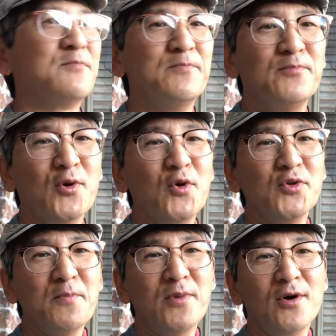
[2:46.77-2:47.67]
Bowl
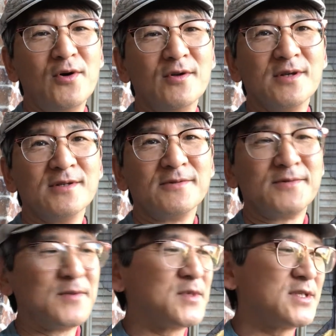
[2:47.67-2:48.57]
to bowl
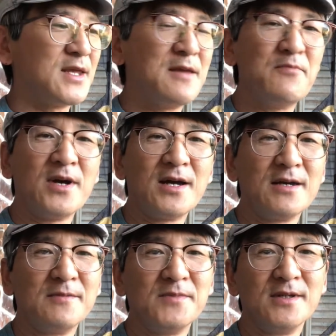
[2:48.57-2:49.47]
from the same
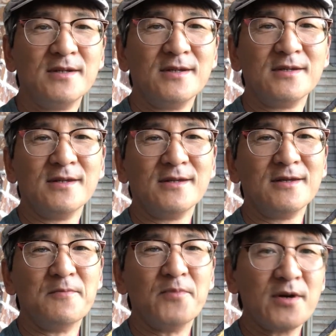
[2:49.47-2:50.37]
pipe,
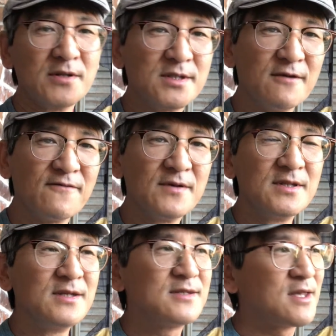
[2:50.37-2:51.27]
it burns
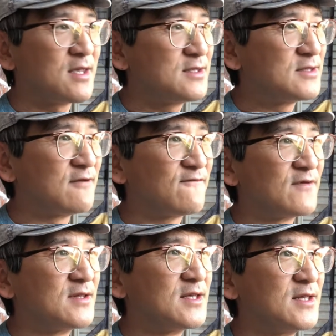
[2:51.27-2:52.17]
differently, tastes
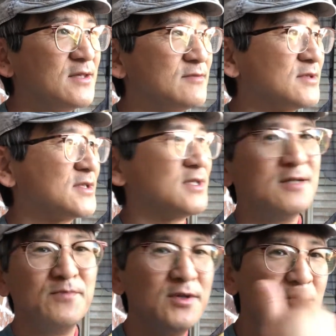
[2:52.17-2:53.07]
differently.
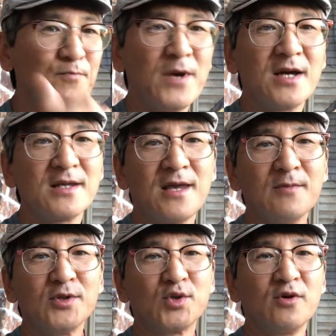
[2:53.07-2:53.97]
Could be your body
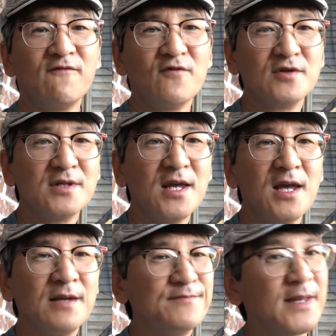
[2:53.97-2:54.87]
chemistry for the
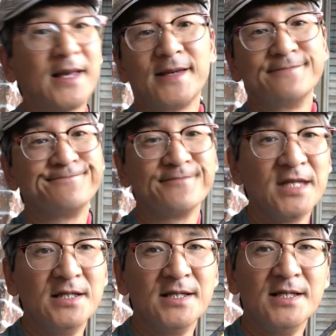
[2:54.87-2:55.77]
day.
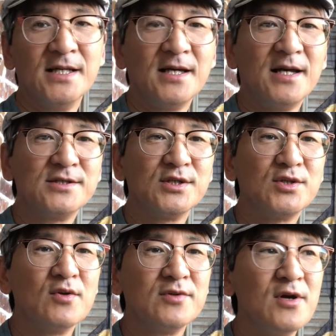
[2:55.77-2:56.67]
I just
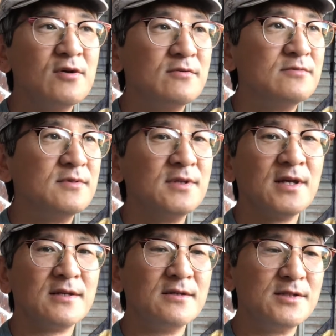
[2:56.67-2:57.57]
don't know.
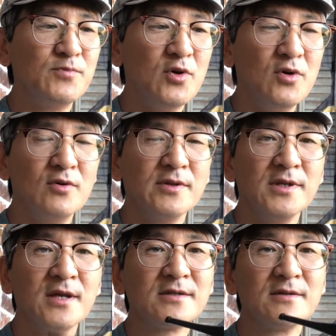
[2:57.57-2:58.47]
Like this bowl,
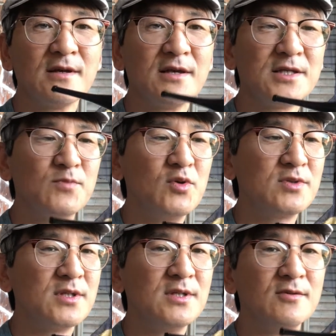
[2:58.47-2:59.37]
yesterday I
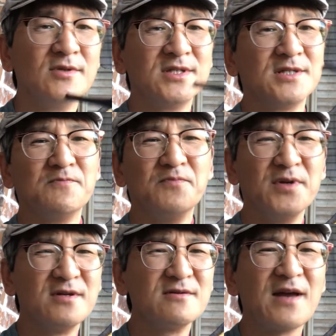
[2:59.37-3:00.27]
smoked it. It was just
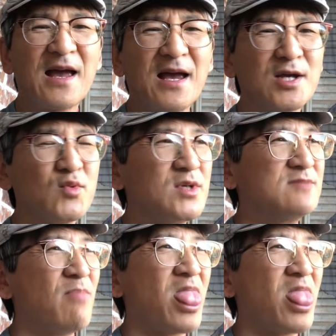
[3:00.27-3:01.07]
bitter, acrid.